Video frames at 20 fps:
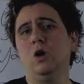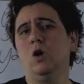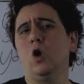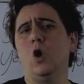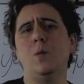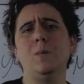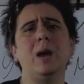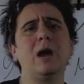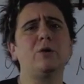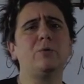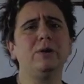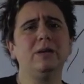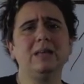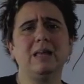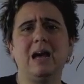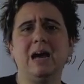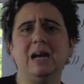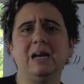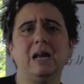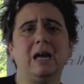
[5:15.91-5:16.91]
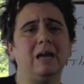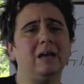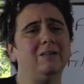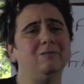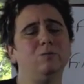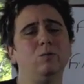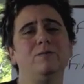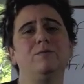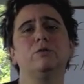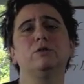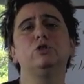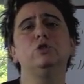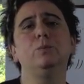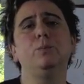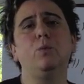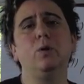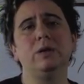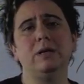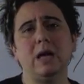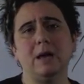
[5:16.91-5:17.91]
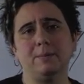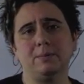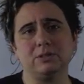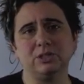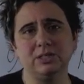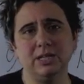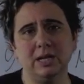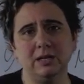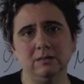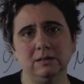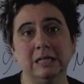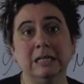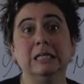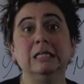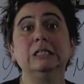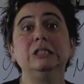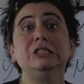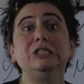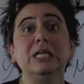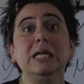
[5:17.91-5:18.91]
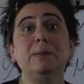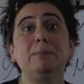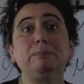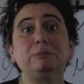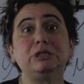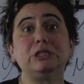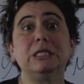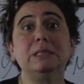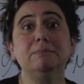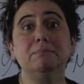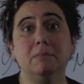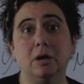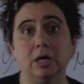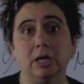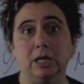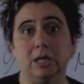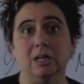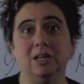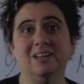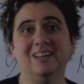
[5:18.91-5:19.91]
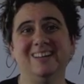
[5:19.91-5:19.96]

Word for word: Home equity line, I have one for 2.9%. Cheap, cheap money.